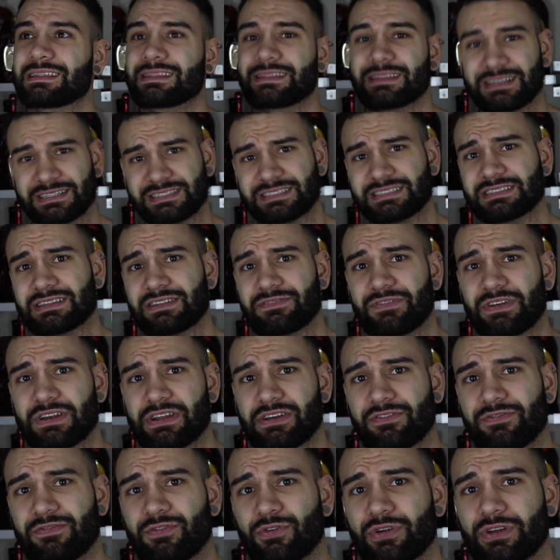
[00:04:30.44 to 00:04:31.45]
this isn't the
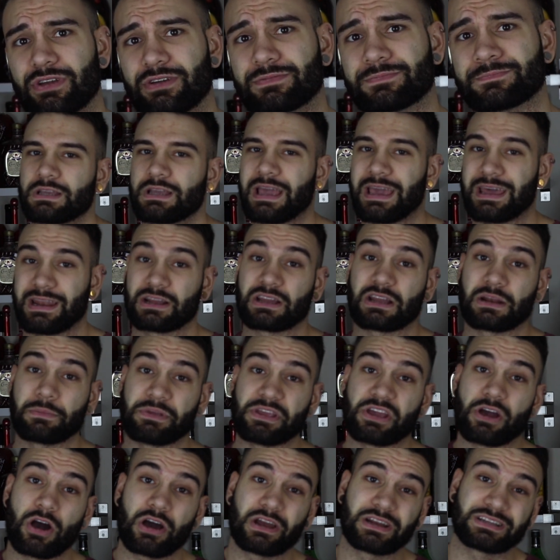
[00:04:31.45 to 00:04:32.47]
video for you. And I'm gonna
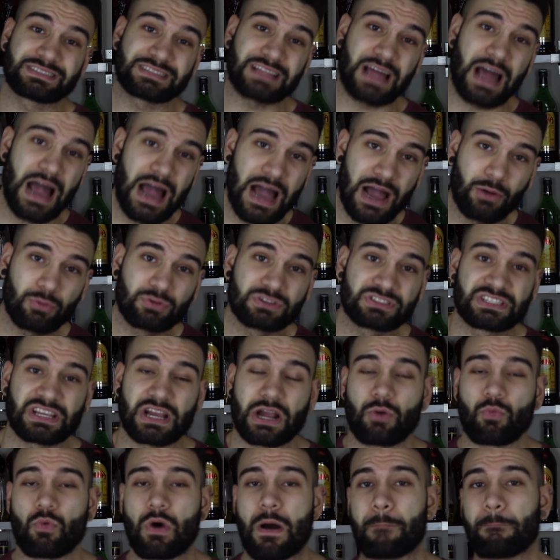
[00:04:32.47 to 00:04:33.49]
be honest, I was
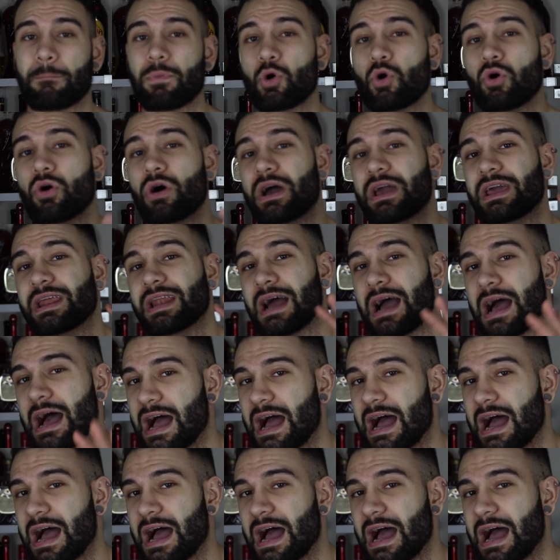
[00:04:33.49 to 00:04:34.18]
there at one point.